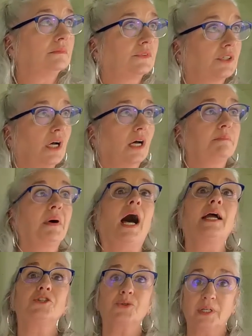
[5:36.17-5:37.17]
to cut
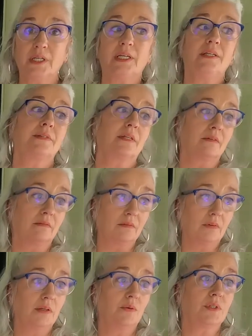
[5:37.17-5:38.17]
pine trees,
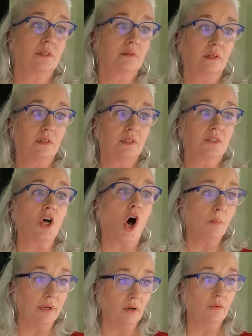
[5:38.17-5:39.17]
and it was the
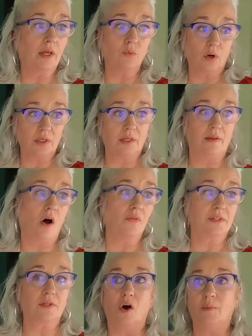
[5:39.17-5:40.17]
sawmill. They worked in all
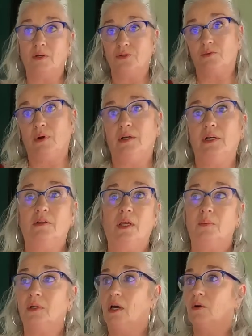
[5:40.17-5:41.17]
the sawmills around here.
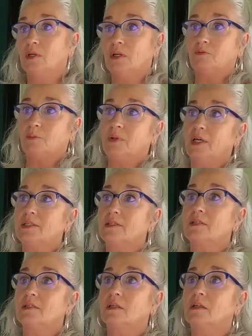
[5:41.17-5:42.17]
They would go in different
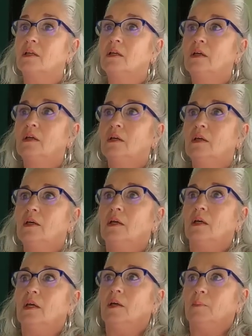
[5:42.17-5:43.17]
places,
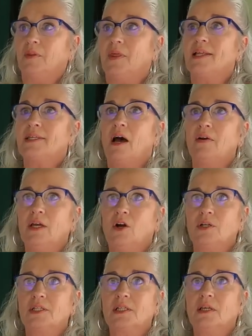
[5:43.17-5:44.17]
but that's how he
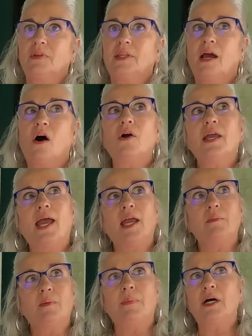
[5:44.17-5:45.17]
earned his living.
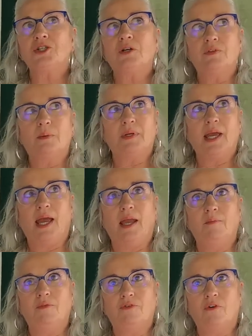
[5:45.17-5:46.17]
A bunch of them
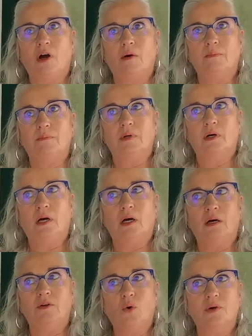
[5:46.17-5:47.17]
came from
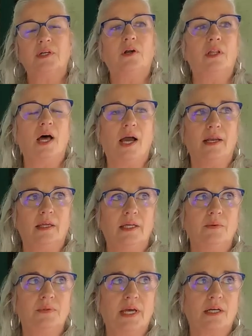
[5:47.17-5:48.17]
North Carolina.
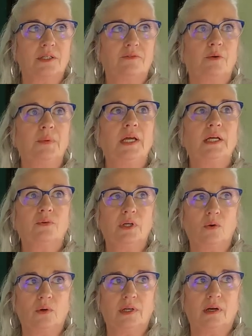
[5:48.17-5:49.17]
He was actually from Hickory,
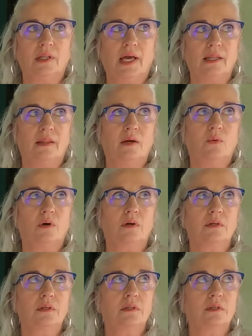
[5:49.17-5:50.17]
North Carolina.
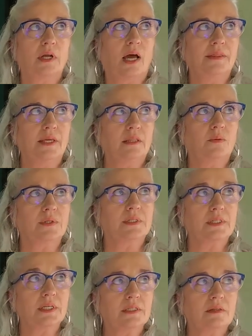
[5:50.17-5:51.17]
I think there were
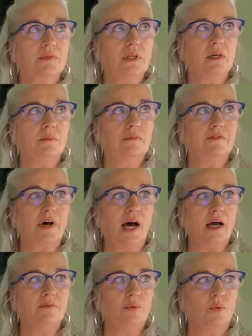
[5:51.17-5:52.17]
6 of them,
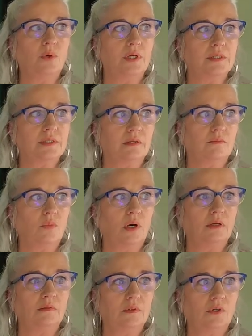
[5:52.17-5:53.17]
5 boys and
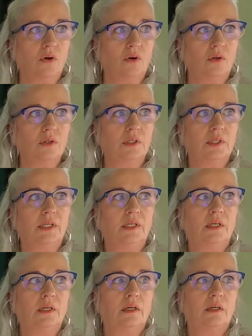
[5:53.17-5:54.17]
1 girl,
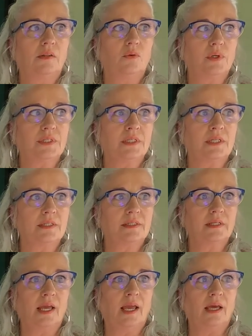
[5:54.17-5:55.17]
the
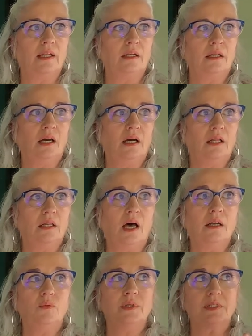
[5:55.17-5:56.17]
Whitesnants. And a
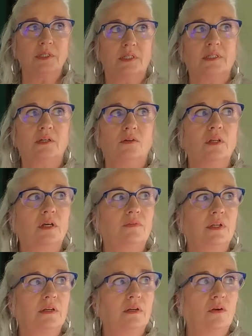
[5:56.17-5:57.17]
lot of Whitesnants still live
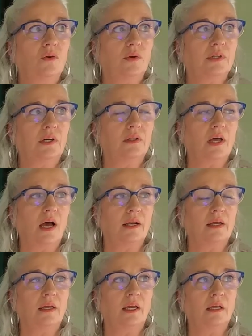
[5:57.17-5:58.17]
in North
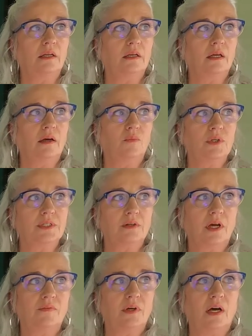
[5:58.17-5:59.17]
Carolina, and we
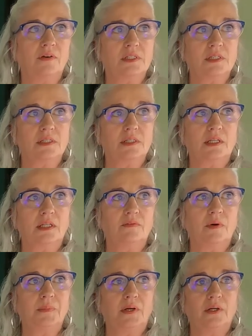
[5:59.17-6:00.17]
still have cousins that live
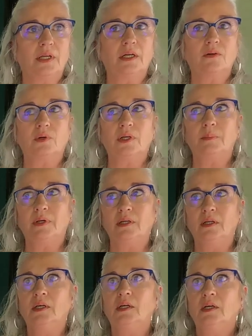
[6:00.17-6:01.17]
up there in Hickory, but
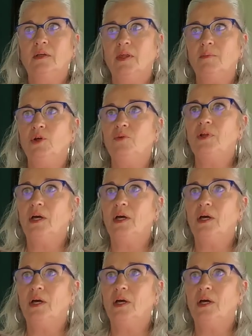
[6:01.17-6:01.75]
they moved